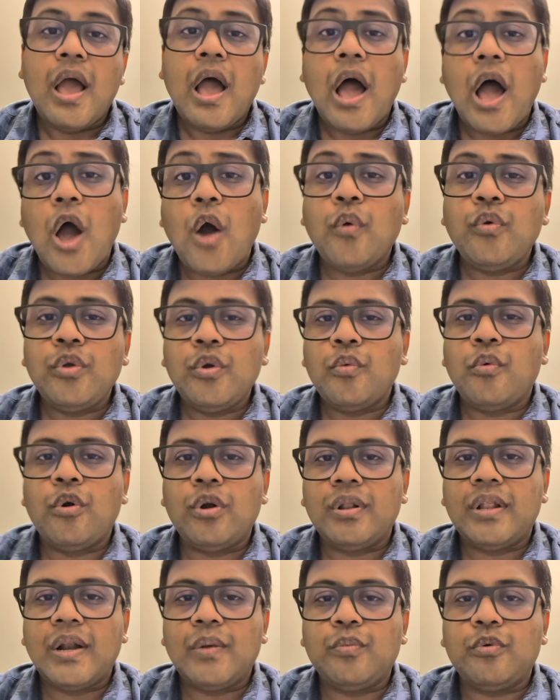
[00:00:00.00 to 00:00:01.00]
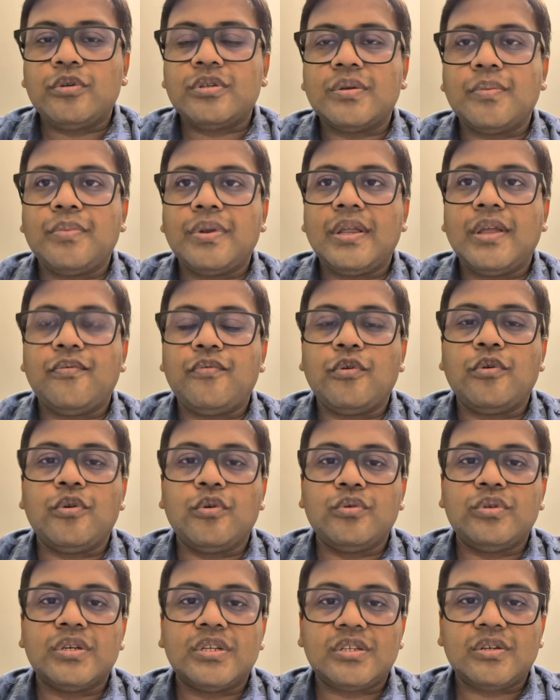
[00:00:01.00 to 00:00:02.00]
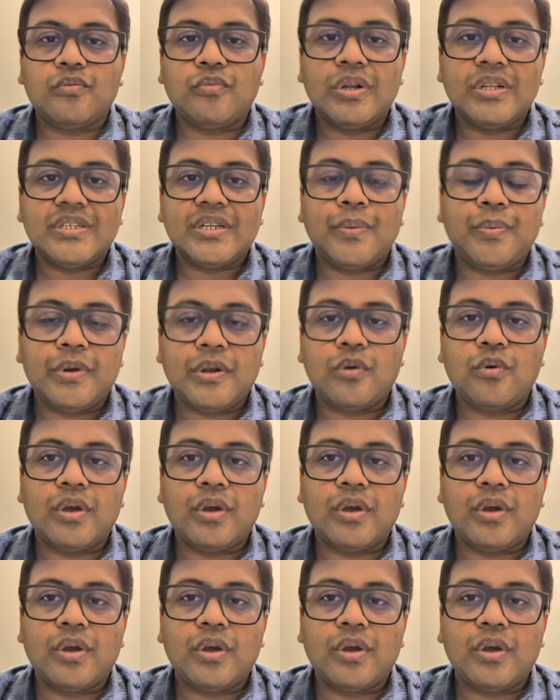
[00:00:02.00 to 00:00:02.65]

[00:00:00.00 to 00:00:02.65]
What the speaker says: How you want that book summary? If you give just one chapter,